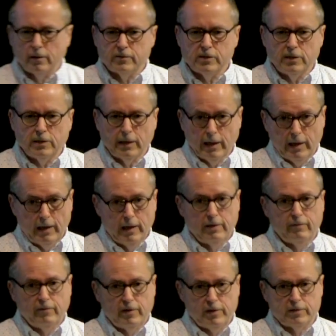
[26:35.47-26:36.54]
I've seen a guy
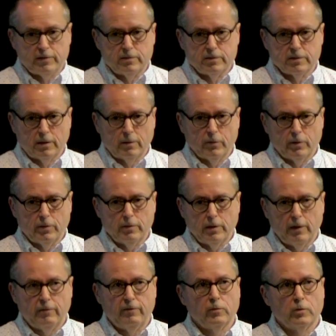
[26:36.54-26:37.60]
8 feet something,
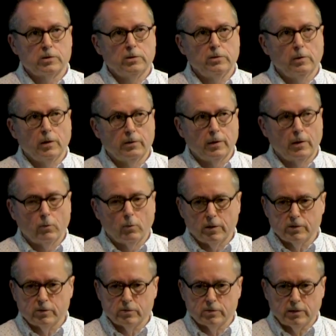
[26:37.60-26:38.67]
8'2", I think,
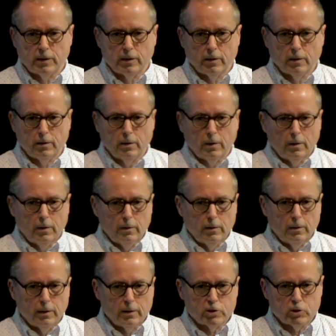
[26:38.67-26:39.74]
once was at
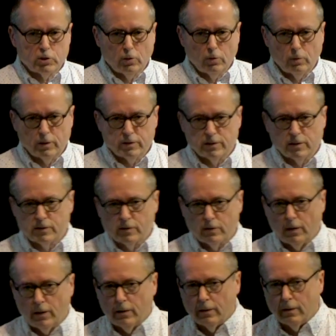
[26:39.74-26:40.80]
a show once I
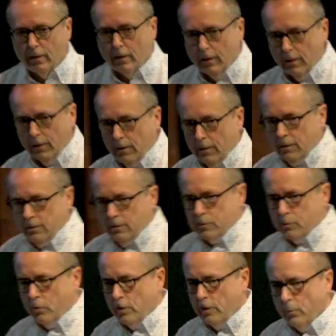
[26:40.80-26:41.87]
saw, and it was
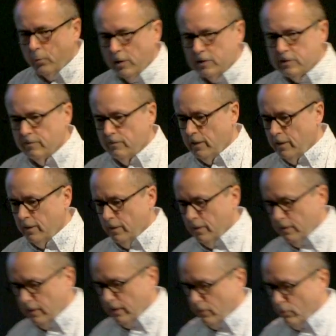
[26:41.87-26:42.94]
pretty impressive. He had
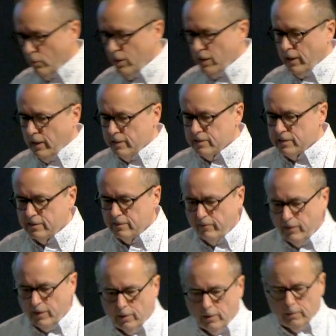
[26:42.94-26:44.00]
a ring on his
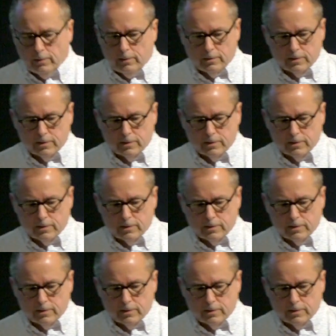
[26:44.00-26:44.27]
finger.